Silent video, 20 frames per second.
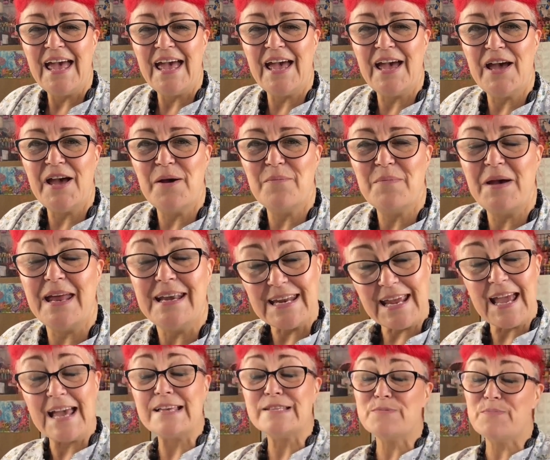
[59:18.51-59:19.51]
And
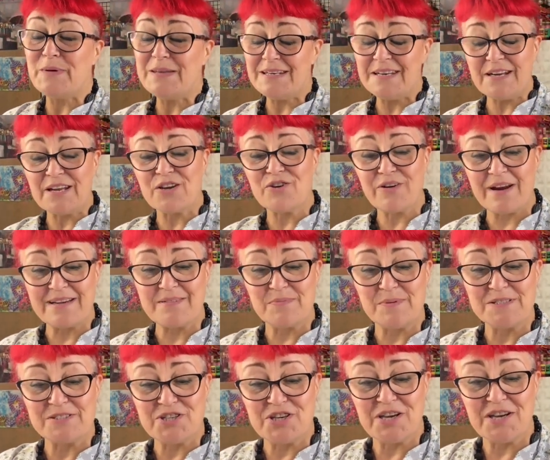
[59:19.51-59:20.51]
it has been an
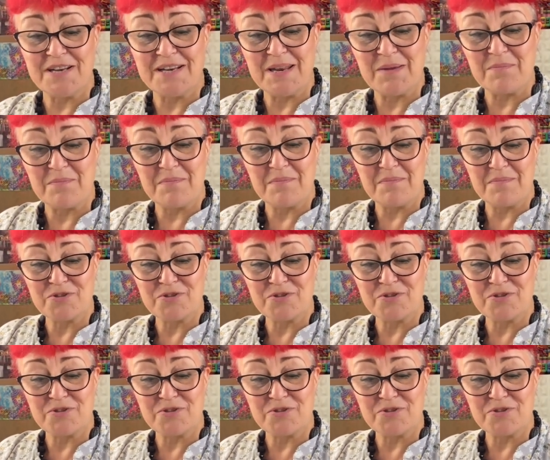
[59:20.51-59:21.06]
incredible journey,